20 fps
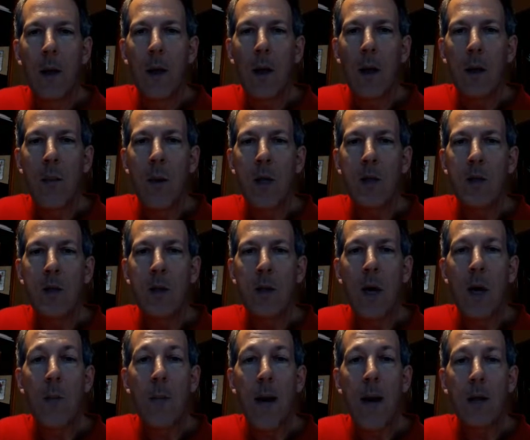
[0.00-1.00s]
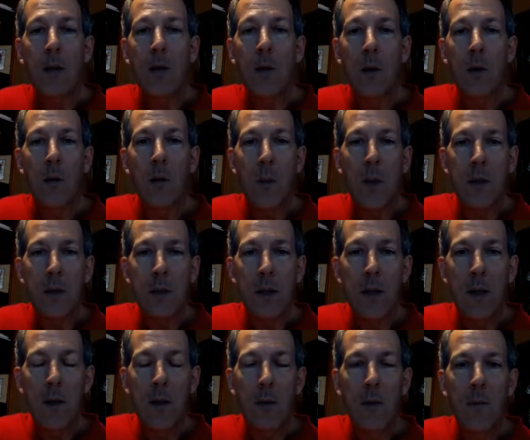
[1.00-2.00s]
The patient would come back 2 to 3 months
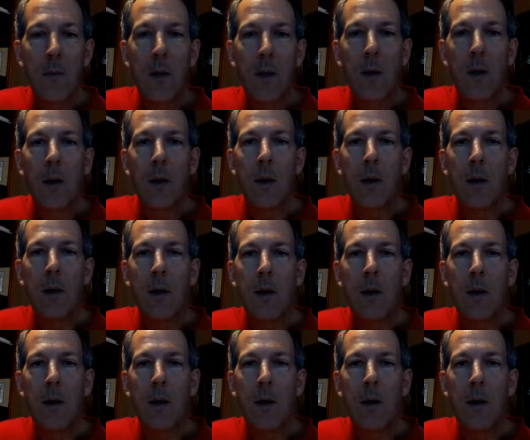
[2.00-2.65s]
later. The